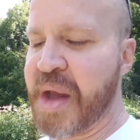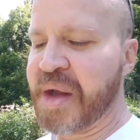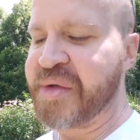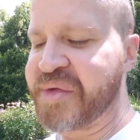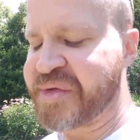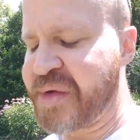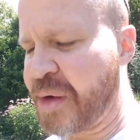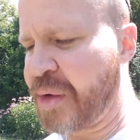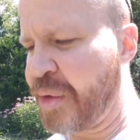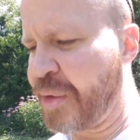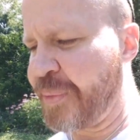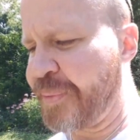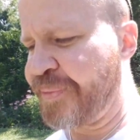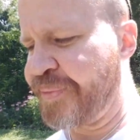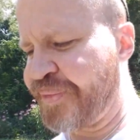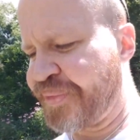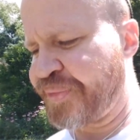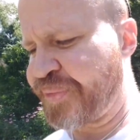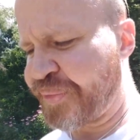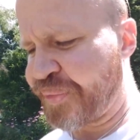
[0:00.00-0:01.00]
So
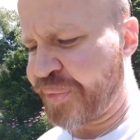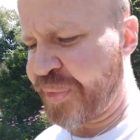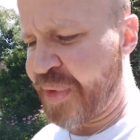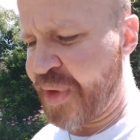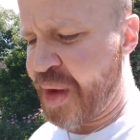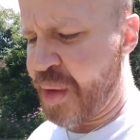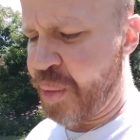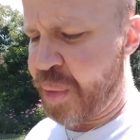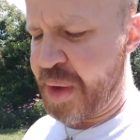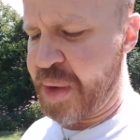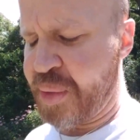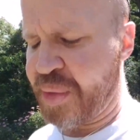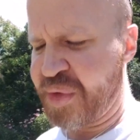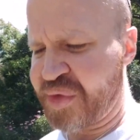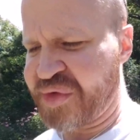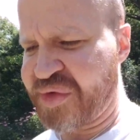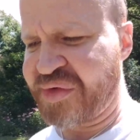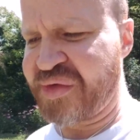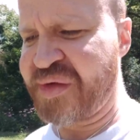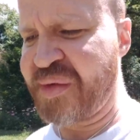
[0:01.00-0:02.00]
we were
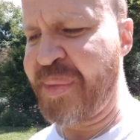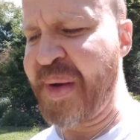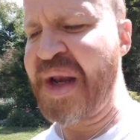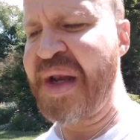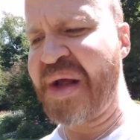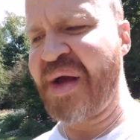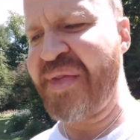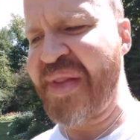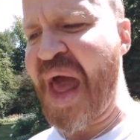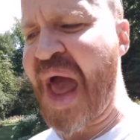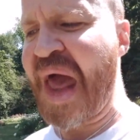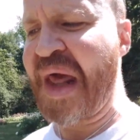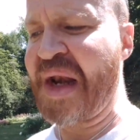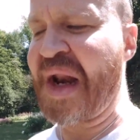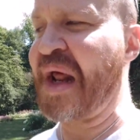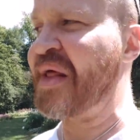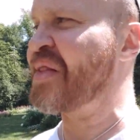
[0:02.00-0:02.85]
debating on that, and I